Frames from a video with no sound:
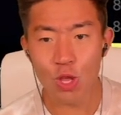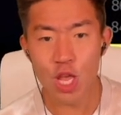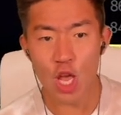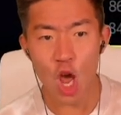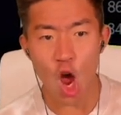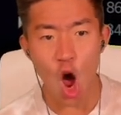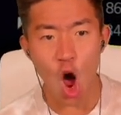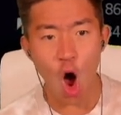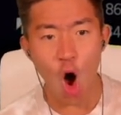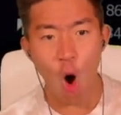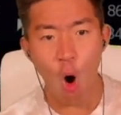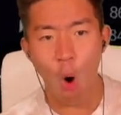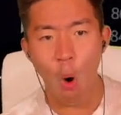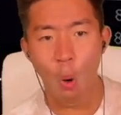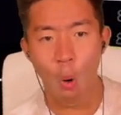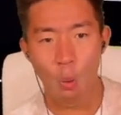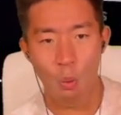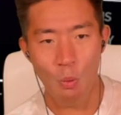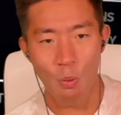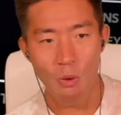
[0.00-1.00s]
yo!
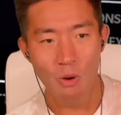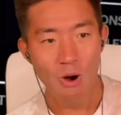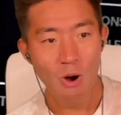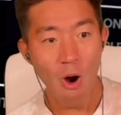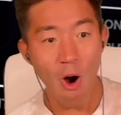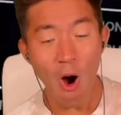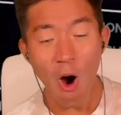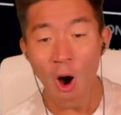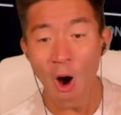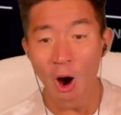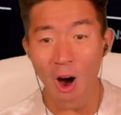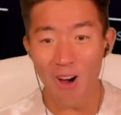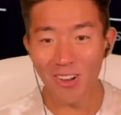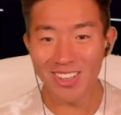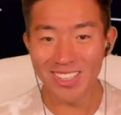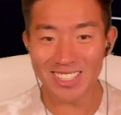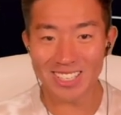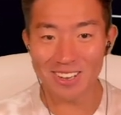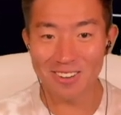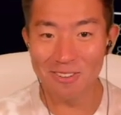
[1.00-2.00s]
Oh,
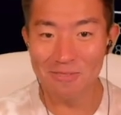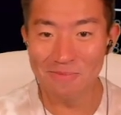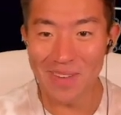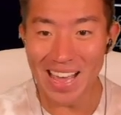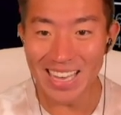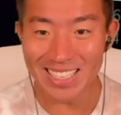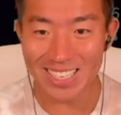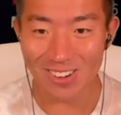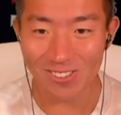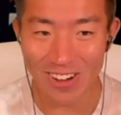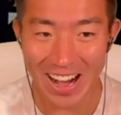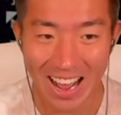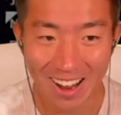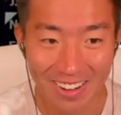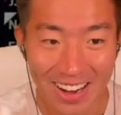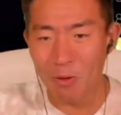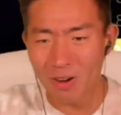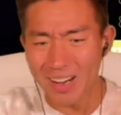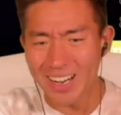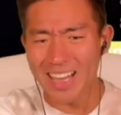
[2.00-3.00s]
this is an amazing round.
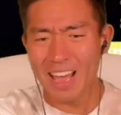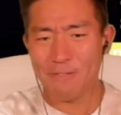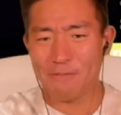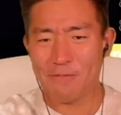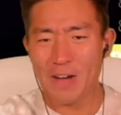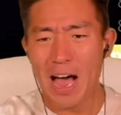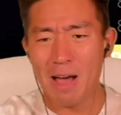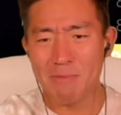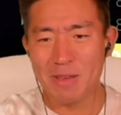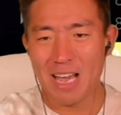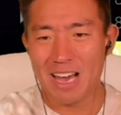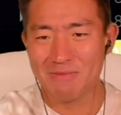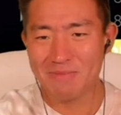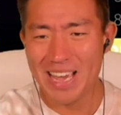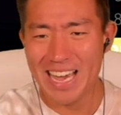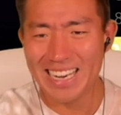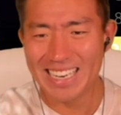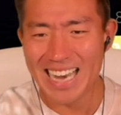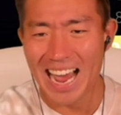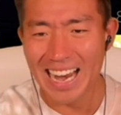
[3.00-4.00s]
We're gonna get Fabian,
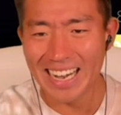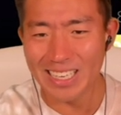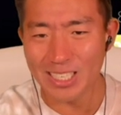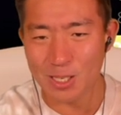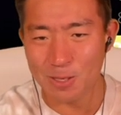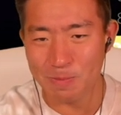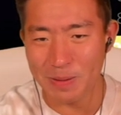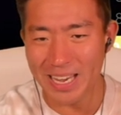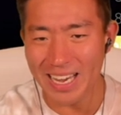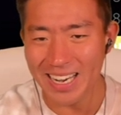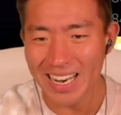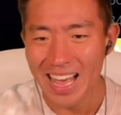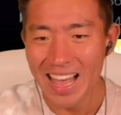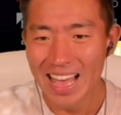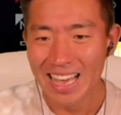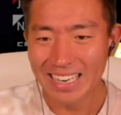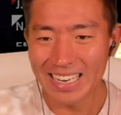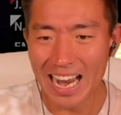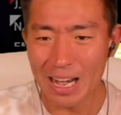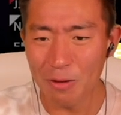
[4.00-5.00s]
man. ninety speed,
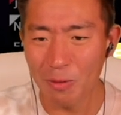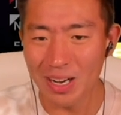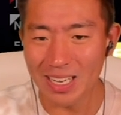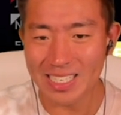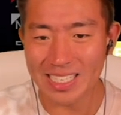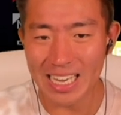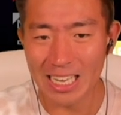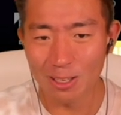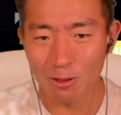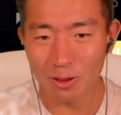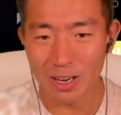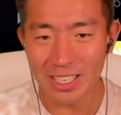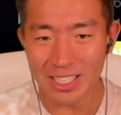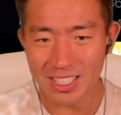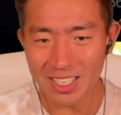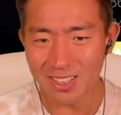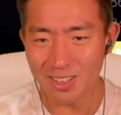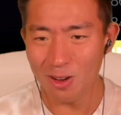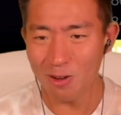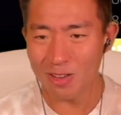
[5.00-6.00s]
ninety-one
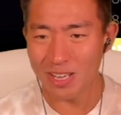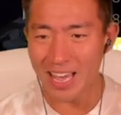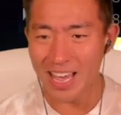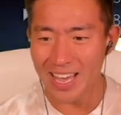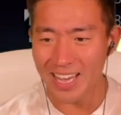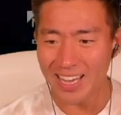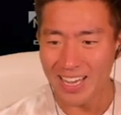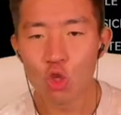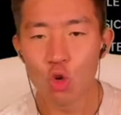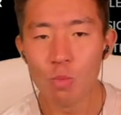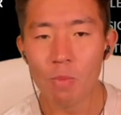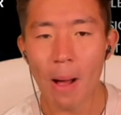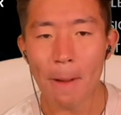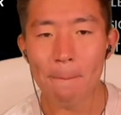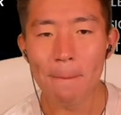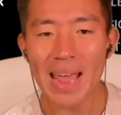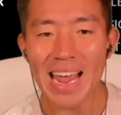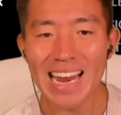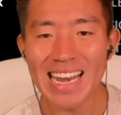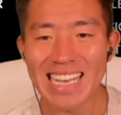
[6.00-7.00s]
acceleration, okay. Dude, my
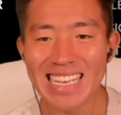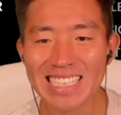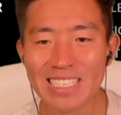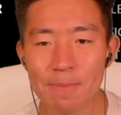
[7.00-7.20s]
man is